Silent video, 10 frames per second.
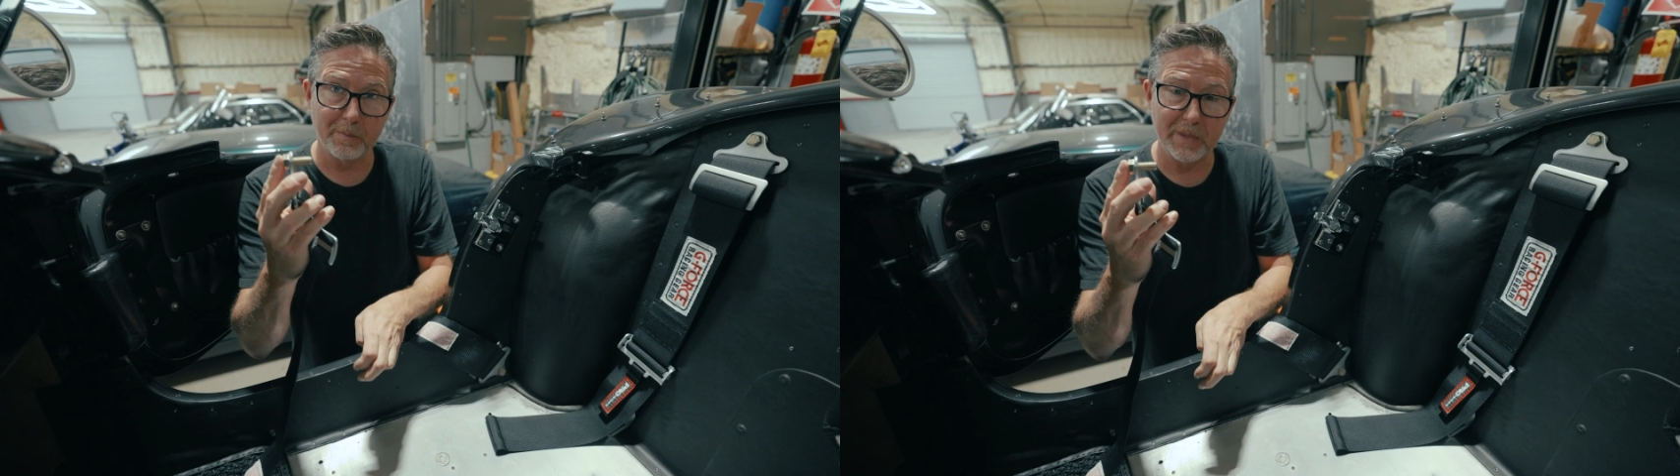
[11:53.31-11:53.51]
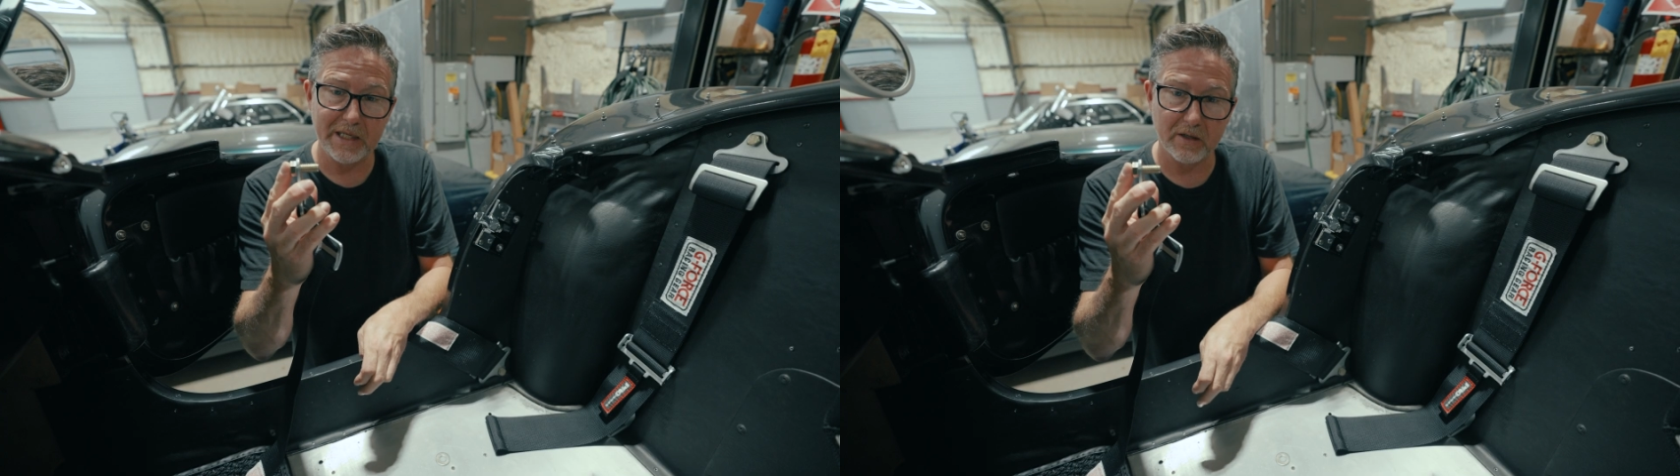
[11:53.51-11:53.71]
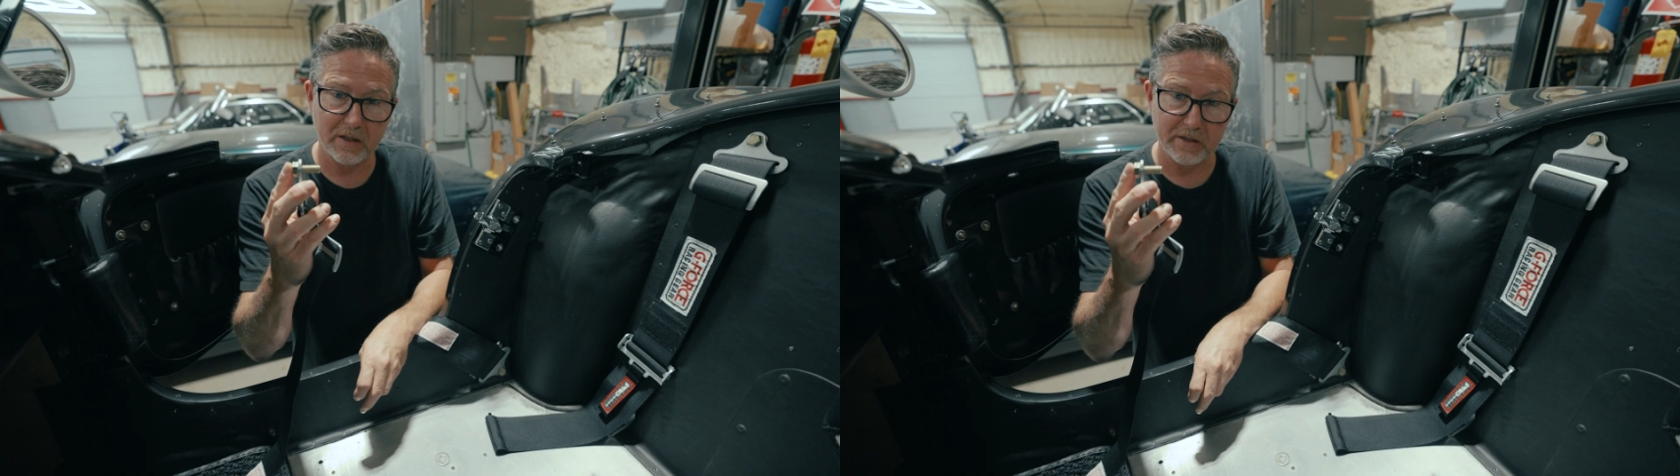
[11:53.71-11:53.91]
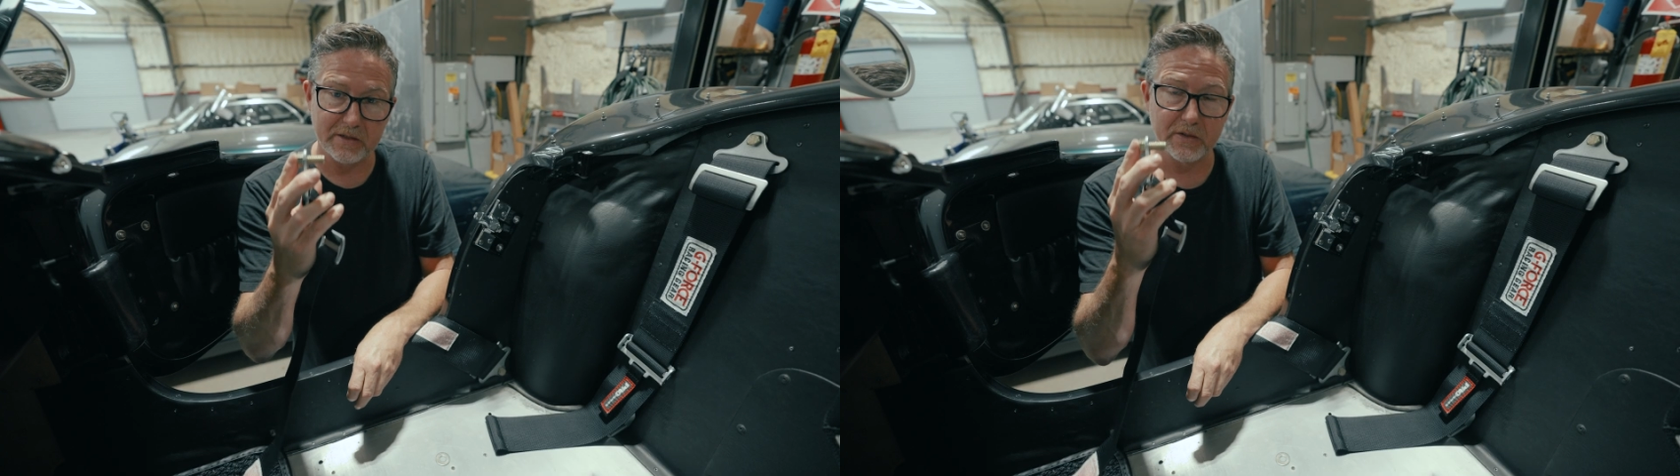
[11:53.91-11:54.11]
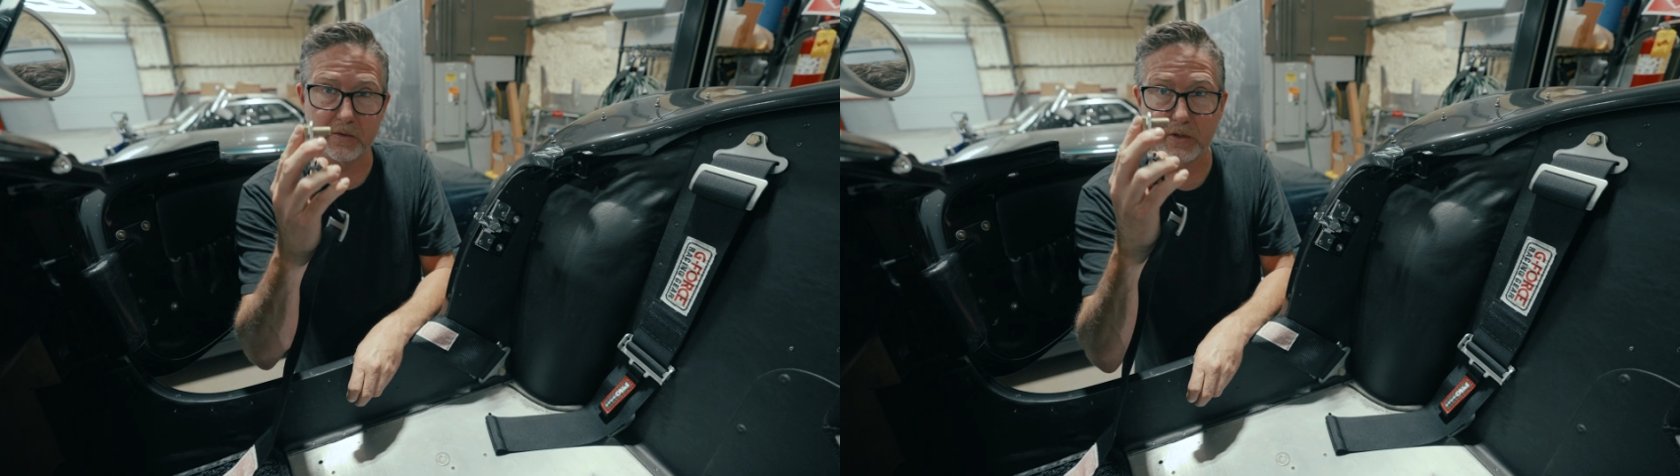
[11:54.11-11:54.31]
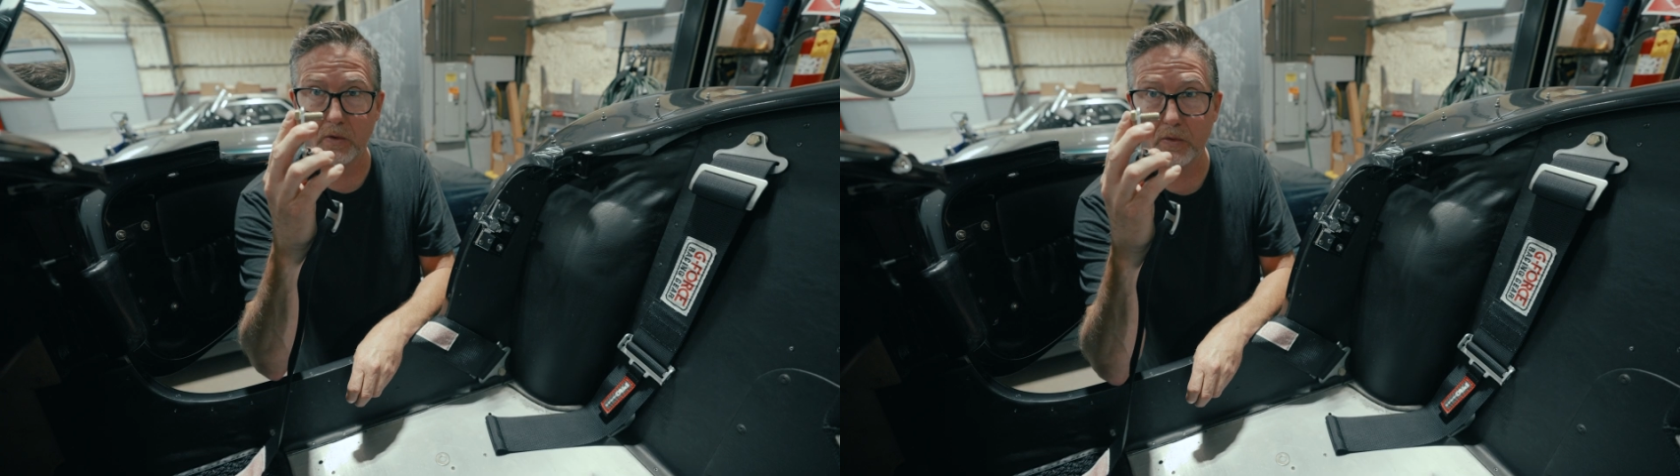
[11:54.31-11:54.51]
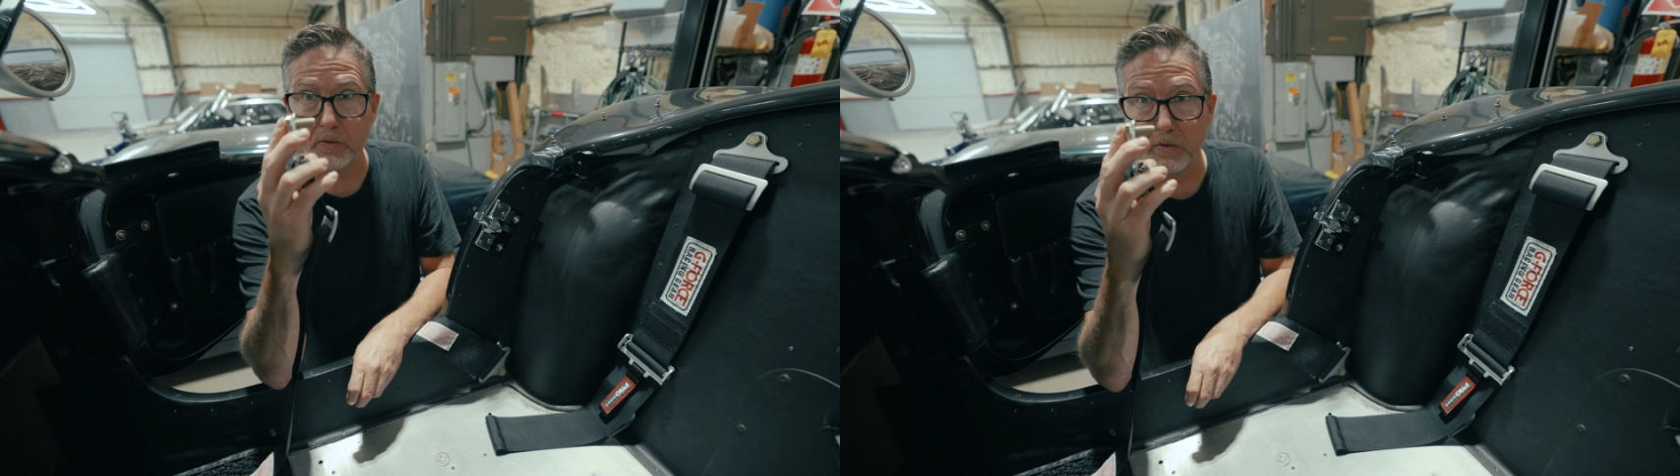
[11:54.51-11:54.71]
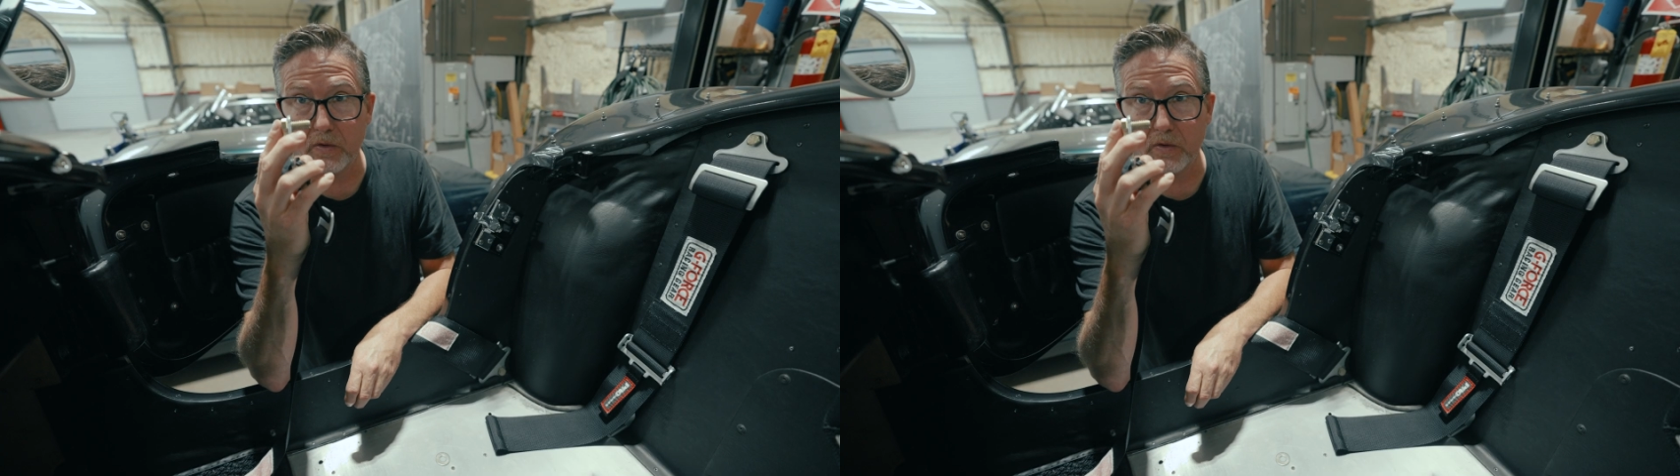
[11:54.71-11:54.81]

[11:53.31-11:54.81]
meat on it to go through the